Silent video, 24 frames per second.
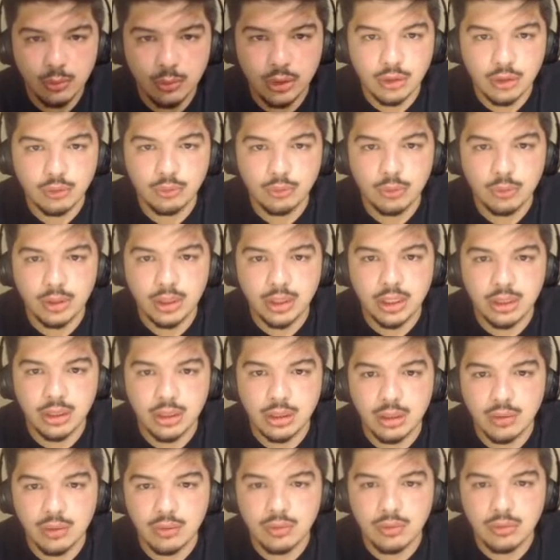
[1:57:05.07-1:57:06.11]
don't really
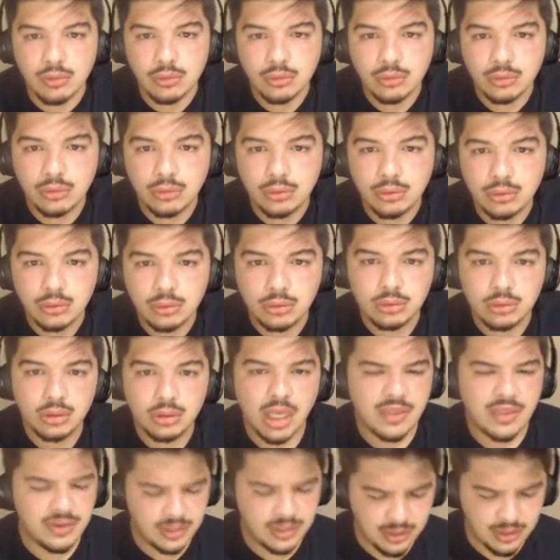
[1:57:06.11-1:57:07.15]
know. I
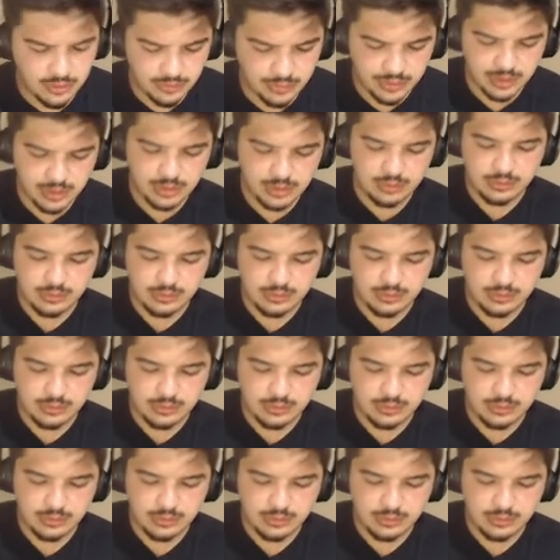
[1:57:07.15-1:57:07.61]
think he only had...